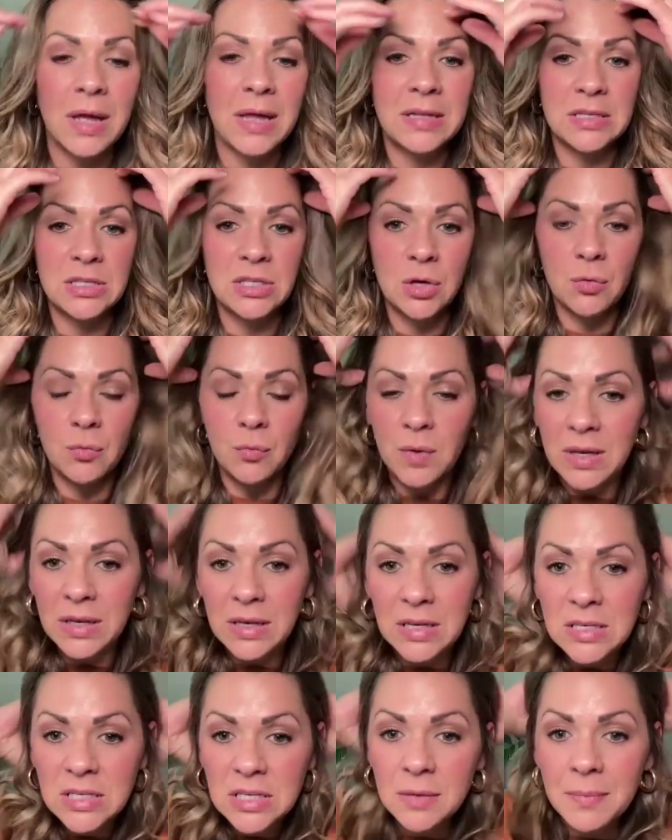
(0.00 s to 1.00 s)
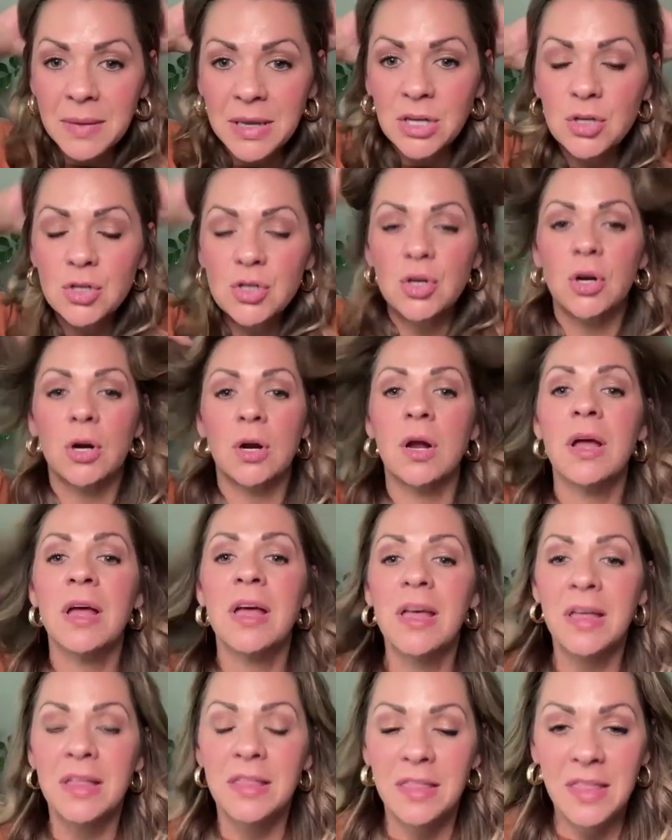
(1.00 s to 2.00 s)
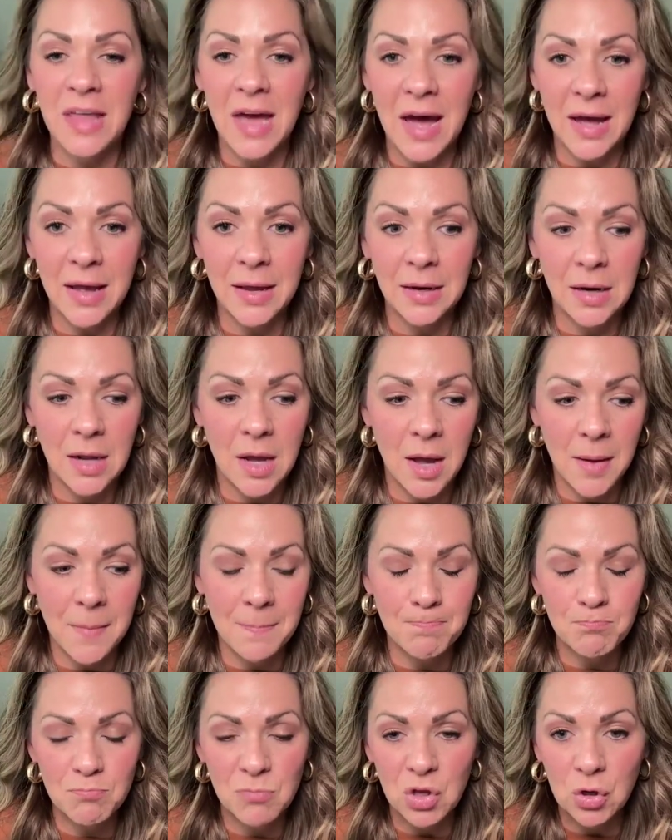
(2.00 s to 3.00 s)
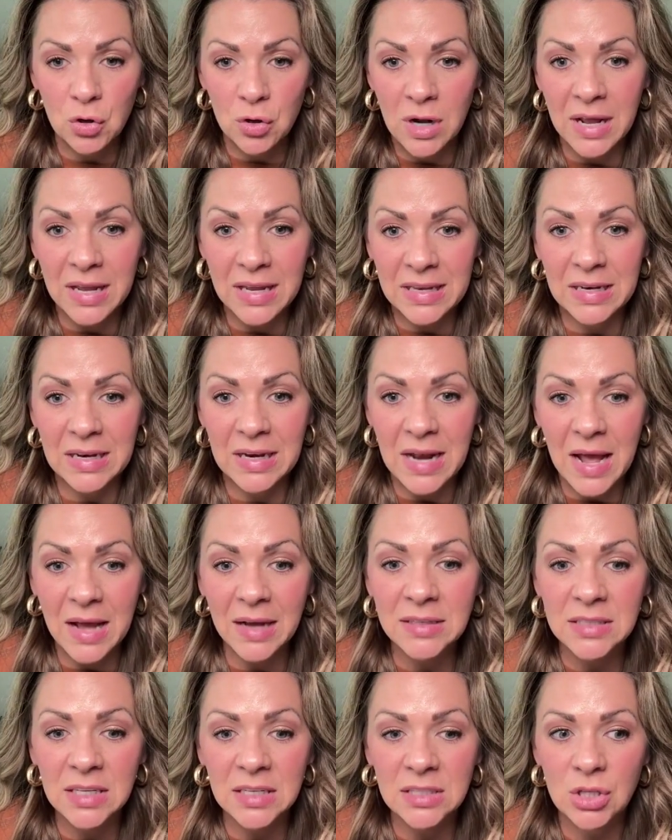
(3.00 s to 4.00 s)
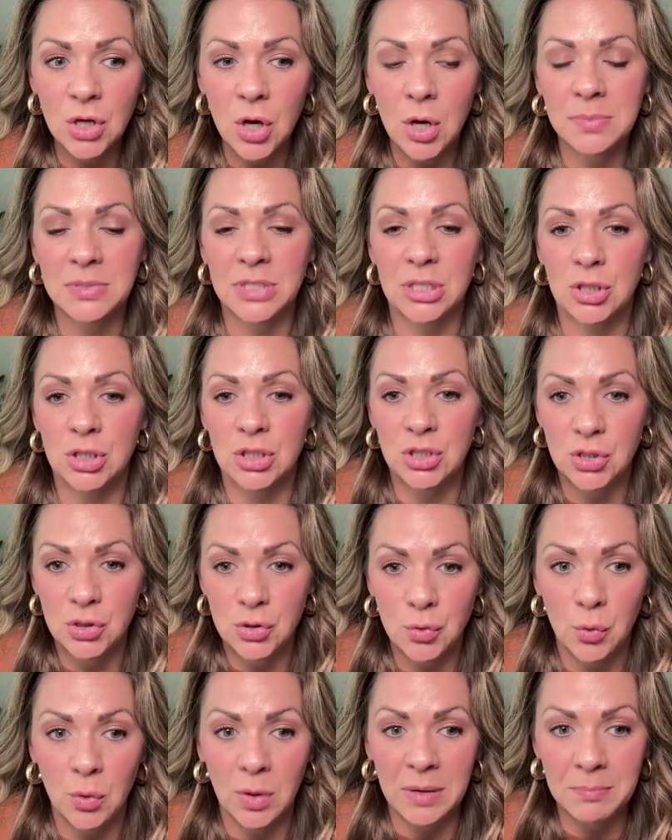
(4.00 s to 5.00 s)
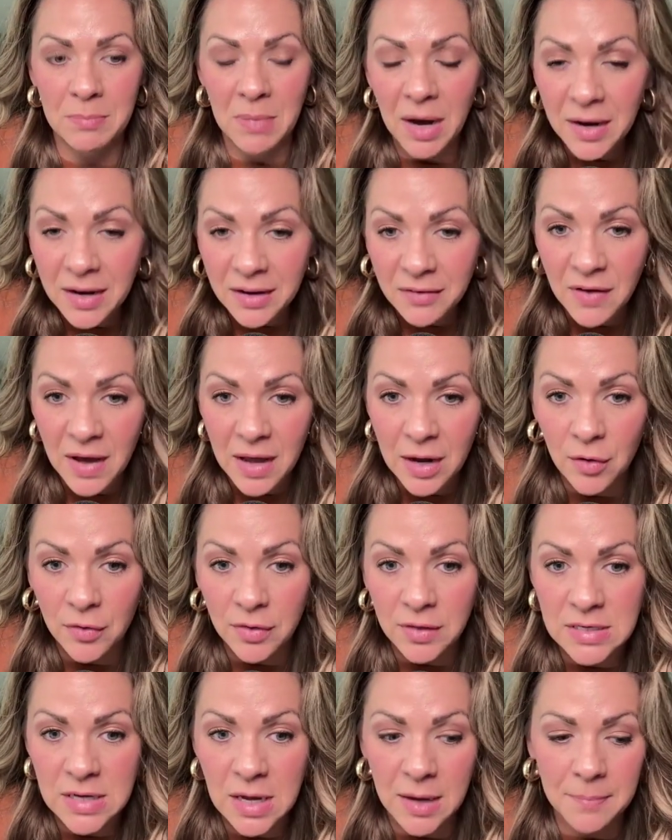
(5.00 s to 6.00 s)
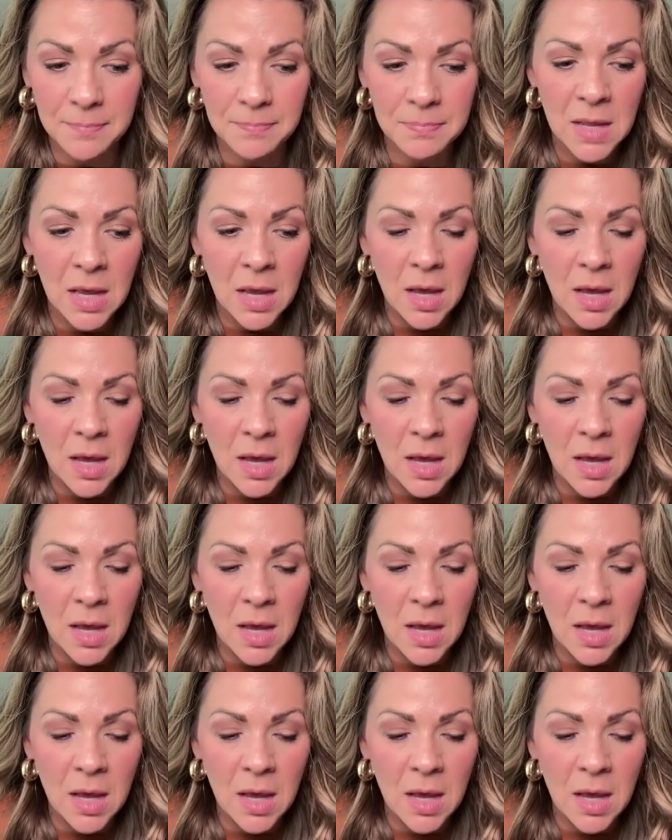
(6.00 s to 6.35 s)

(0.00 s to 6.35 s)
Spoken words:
And so we need to make sure that you're not eating excess carbs and just storing body fat all the time.